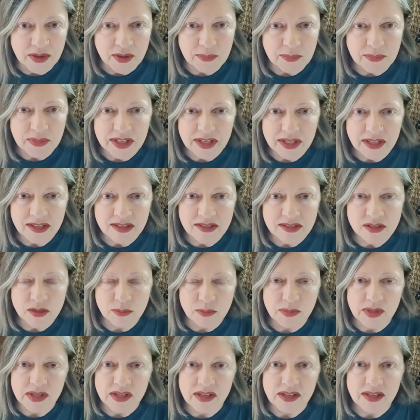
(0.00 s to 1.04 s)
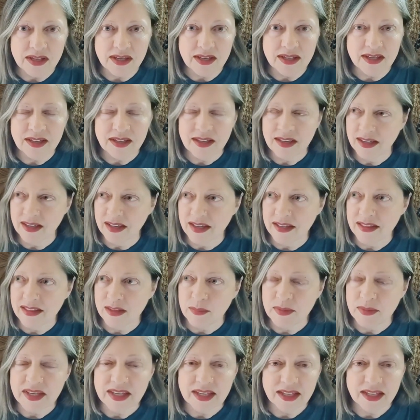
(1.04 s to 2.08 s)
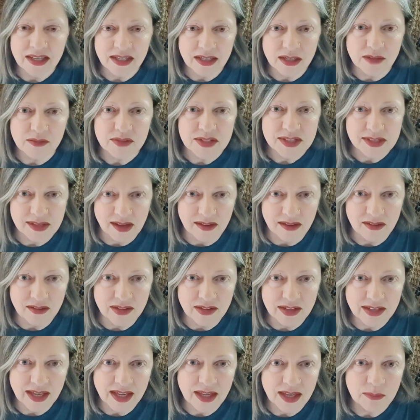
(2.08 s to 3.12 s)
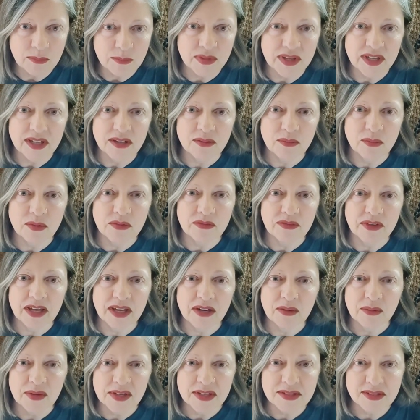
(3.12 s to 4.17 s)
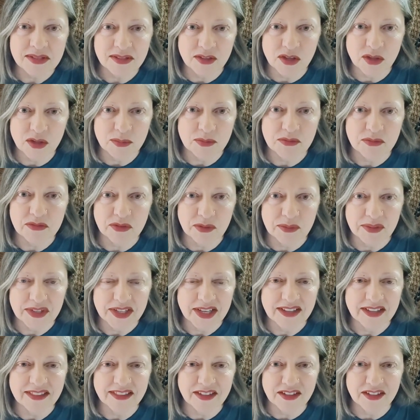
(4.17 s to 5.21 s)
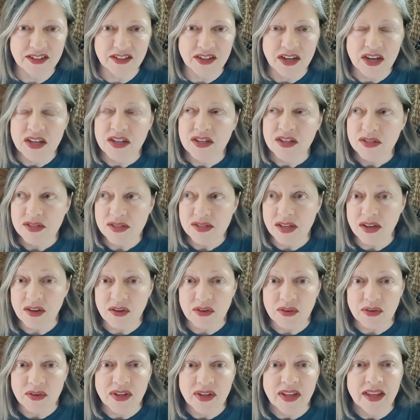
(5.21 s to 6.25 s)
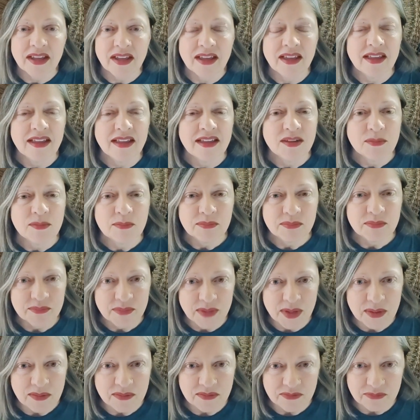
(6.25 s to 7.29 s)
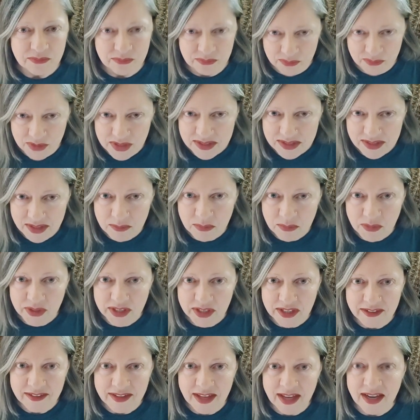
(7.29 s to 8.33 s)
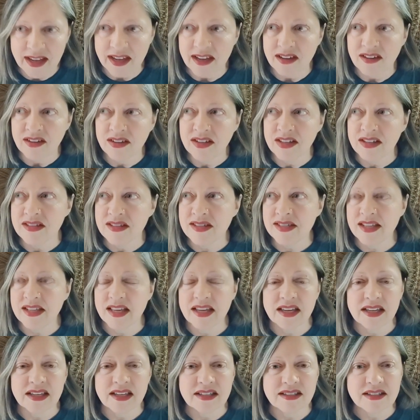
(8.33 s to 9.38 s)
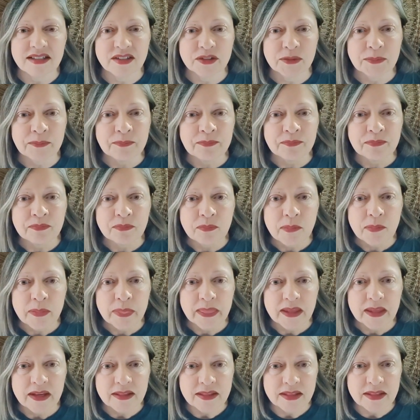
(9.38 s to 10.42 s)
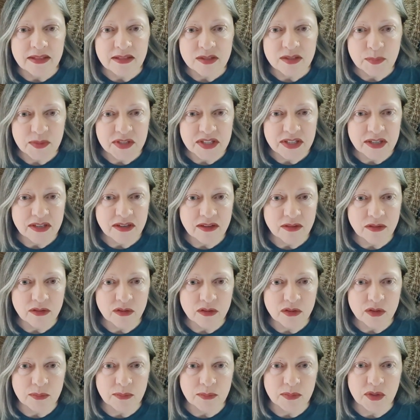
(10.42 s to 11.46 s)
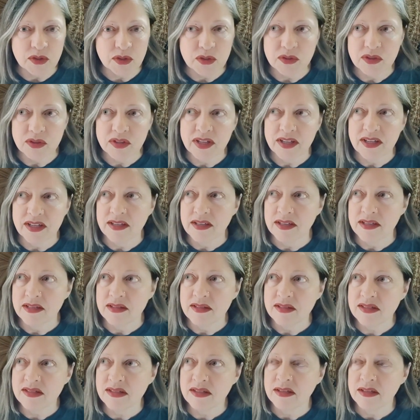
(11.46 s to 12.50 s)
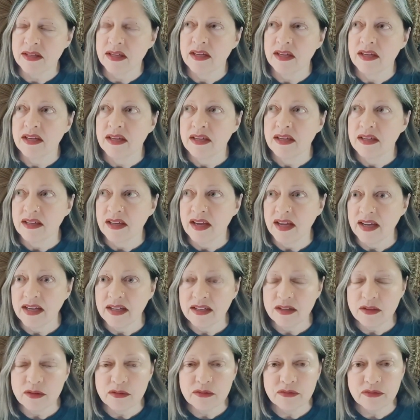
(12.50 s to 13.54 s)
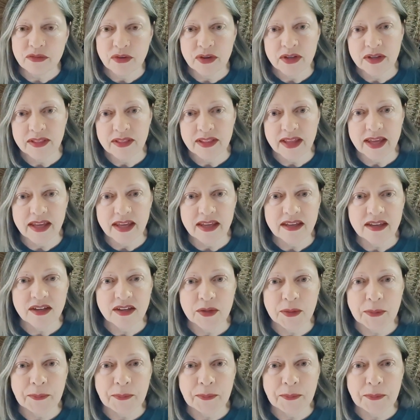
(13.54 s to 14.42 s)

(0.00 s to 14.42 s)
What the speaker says: begin to be at the beginning of a cycle again, but we've got a ways to go before we get there. So my reason I'm pointing that out is that this particular new moon is kind of like